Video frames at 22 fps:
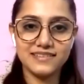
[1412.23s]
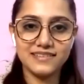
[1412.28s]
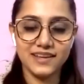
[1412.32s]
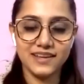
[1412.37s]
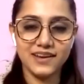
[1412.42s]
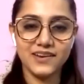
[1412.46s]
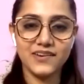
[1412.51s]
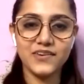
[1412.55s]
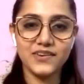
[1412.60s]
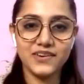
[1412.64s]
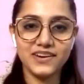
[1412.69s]

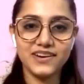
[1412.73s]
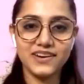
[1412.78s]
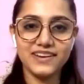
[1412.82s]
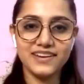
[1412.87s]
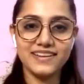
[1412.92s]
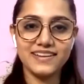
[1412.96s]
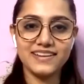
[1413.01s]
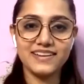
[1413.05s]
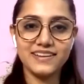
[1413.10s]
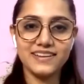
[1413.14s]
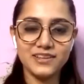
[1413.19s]
there
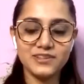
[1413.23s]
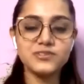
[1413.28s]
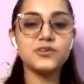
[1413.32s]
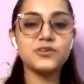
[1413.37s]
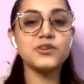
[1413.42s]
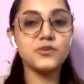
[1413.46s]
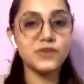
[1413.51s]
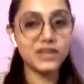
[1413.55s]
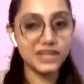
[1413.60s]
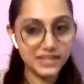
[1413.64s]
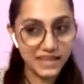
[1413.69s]
so
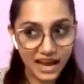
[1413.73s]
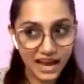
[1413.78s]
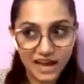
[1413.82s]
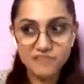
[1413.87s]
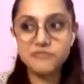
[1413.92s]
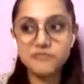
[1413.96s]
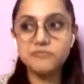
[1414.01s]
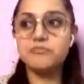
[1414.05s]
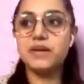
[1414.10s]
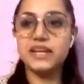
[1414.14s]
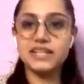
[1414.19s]
you can
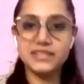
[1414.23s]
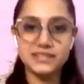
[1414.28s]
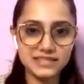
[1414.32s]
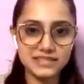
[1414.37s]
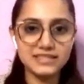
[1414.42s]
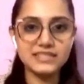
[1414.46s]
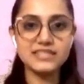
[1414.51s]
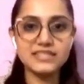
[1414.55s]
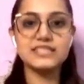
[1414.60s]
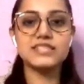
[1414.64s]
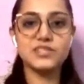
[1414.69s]
have better
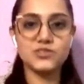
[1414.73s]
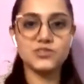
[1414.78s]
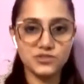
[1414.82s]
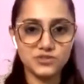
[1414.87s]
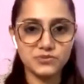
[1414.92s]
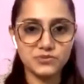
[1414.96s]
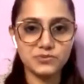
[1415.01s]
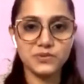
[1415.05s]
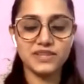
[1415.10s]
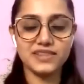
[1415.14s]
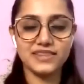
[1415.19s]

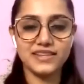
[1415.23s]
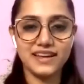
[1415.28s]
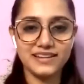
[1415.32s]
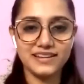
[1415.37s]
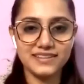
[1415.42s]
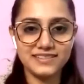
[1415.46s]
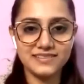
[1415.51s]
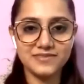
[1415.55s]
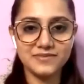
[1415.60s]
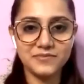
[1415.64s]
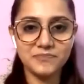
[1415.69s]
decisions with
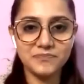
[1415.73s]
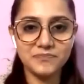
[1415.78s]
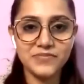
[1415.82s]
that